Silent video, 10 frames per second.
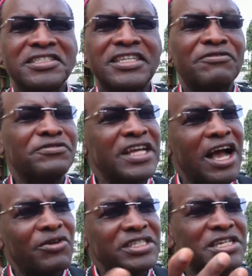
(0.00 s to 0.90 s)
tafuta
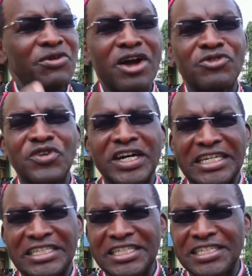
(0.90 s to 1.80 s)
hawa wazee wako
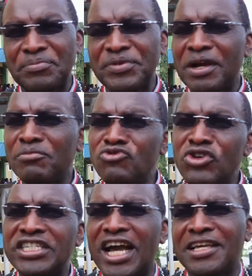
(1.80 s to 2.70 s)
waketishe pia
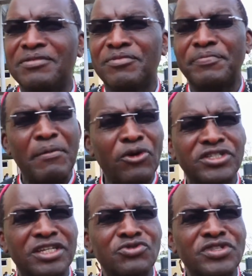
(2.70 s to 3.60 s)
mnywe chai
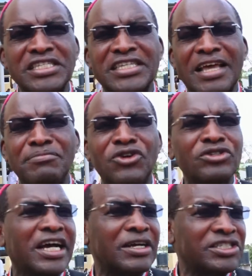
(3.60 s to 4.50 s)
pamoja, to this time
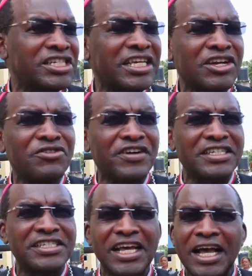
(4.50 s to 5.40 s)
not a shaking of
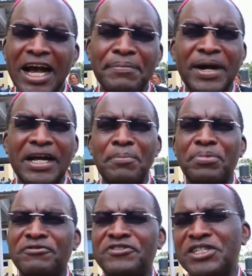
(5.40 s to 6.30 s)
hand, have a
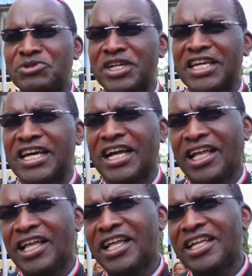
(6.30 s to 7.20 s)
cup of tea together,
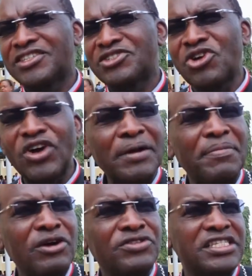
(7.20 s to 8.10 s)
talk
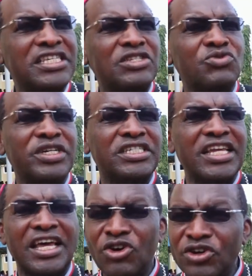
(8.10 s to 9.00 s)
about the
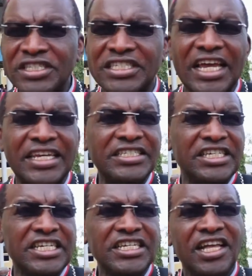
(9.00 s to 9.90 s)
situation. I know it's
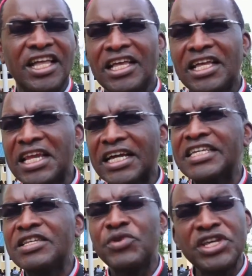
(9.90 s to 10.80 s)
challenging,
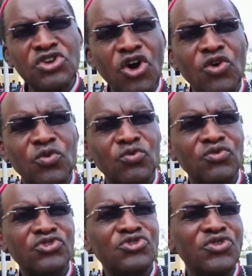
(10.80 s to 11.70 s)
lakini we know
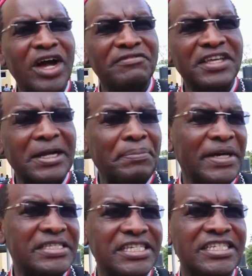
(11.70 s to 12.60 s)
you have the
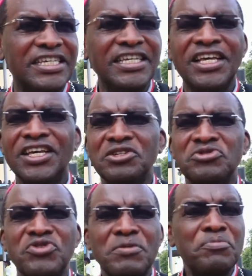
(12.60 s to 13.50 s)
capacity
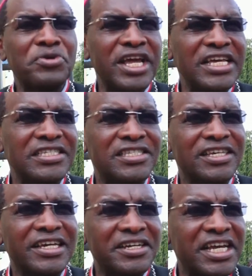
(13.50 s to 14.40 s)
to
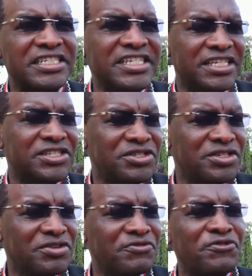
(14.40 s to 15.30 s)
embrace greatness
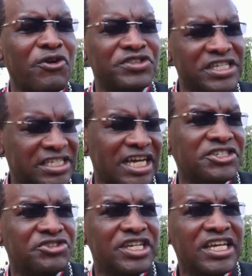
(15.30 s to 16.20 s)
for this
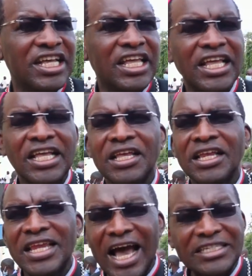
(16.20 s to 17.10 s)
country.
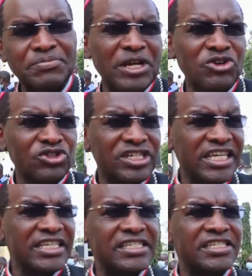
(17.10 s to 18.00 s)
Last but not
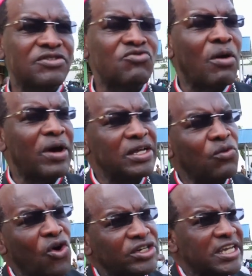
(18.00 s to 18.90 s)
least, kwa wale
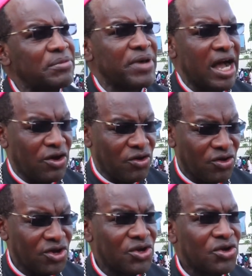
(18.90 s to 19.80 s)
wote ambao
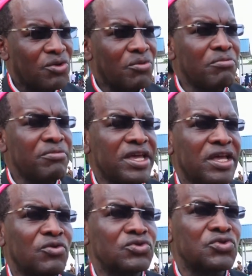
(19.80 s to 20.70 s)

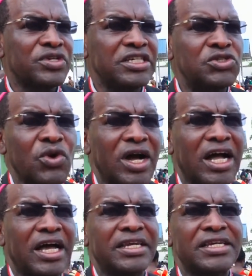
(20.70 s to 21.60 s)

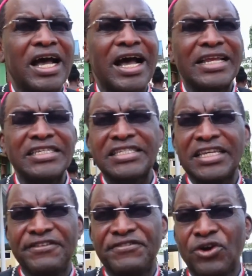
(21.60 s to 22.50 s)
mmehuzunishwa na hali
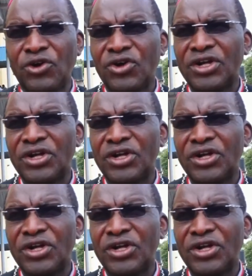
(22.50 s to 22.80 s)
zilivyo,